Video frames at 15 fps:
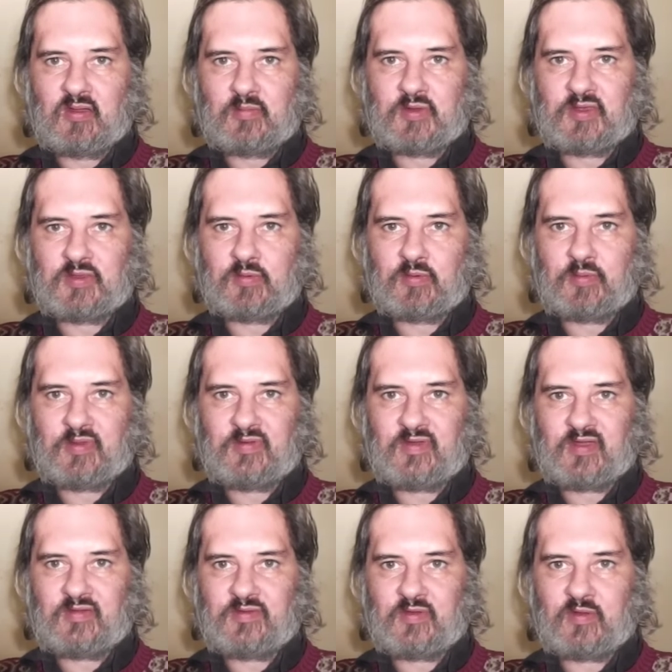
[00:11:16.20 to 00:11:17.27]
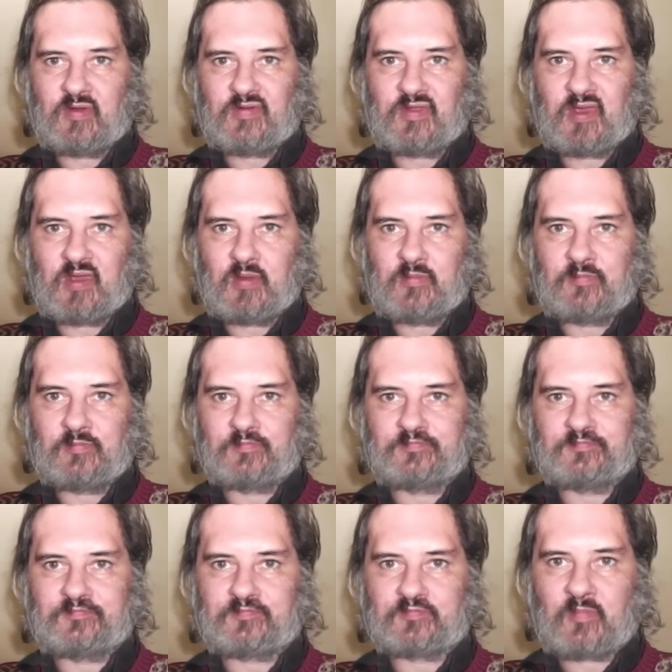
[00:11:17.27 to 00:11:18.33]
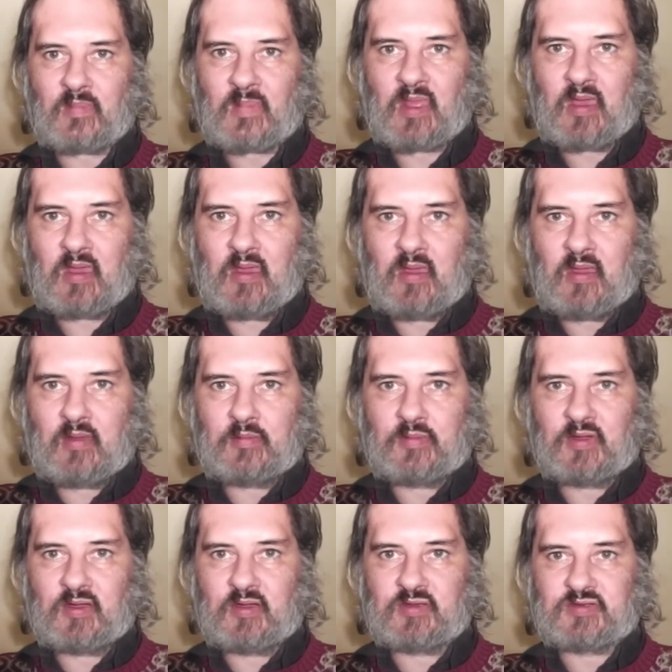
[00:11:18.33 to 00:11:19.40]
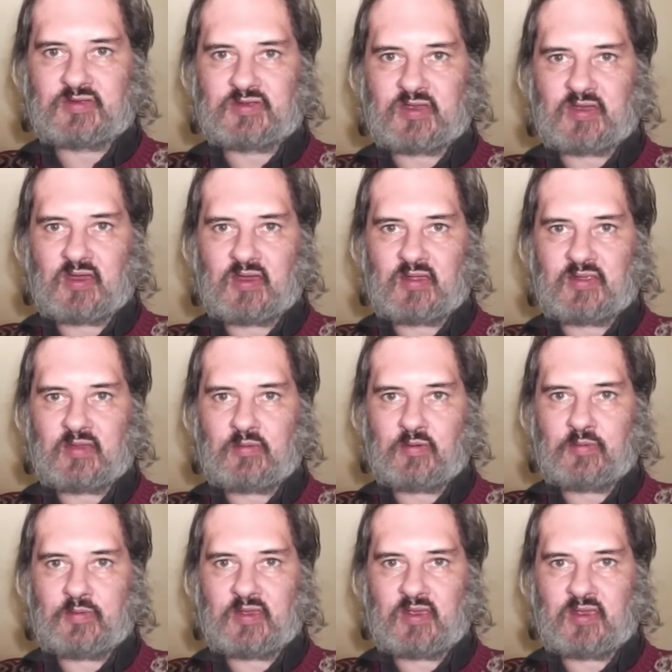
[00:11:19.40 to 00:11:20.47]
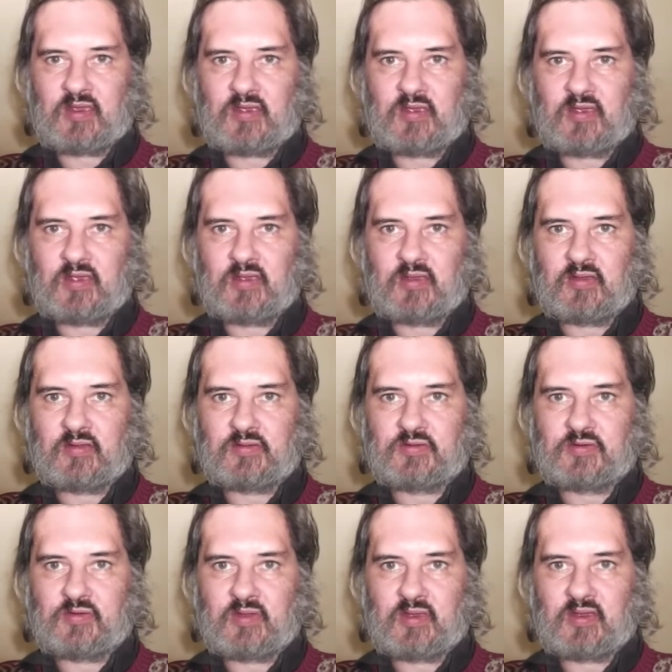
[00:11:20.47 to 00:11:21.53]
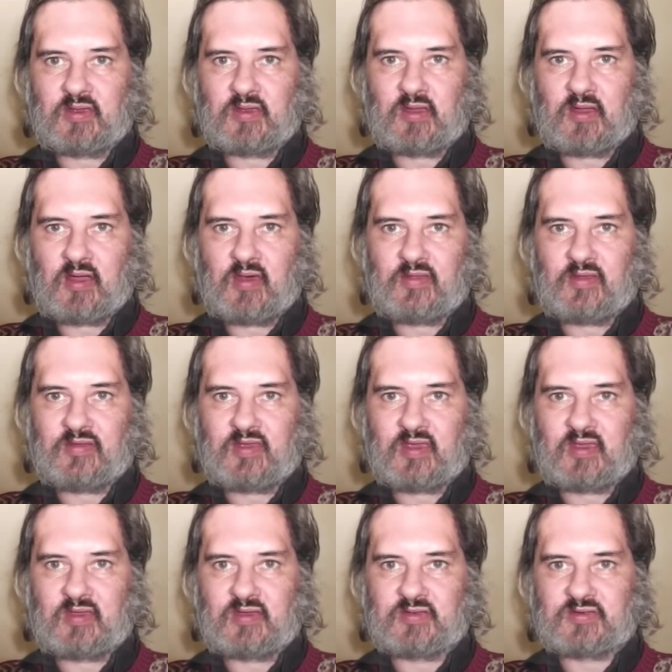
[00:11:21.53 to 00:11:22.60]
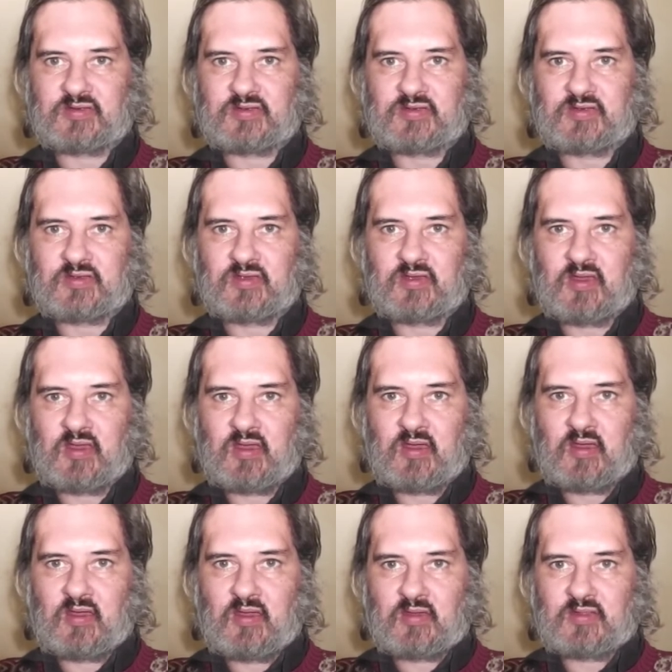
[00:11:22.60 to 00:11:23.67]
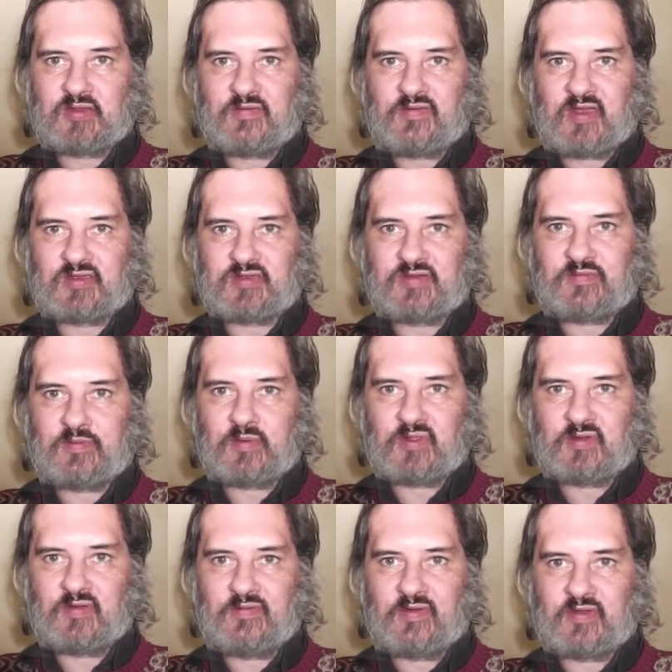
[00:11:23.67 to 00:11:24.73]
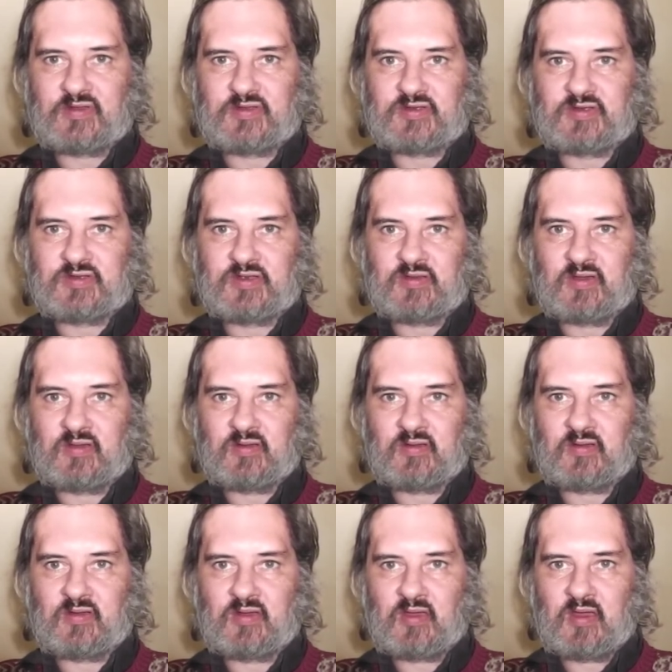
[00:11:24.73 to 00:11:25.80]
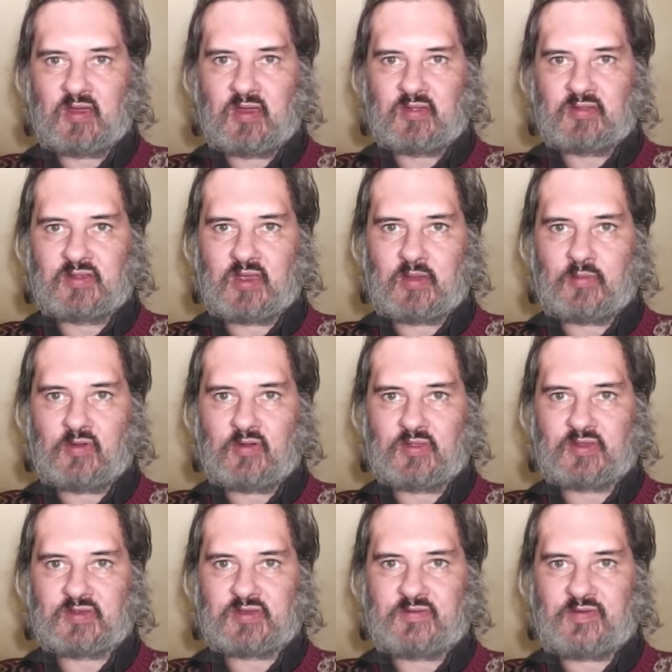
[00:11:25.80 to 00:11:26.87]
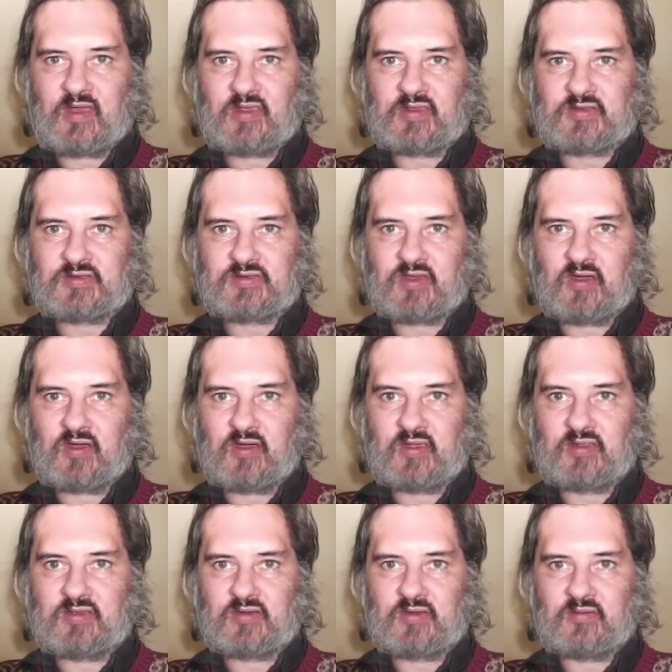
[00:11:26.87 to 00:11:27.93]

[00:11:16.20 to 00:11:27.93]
but there will be very few of them, because they will be doing other things, defensive maneuvers. They're more on the defense side.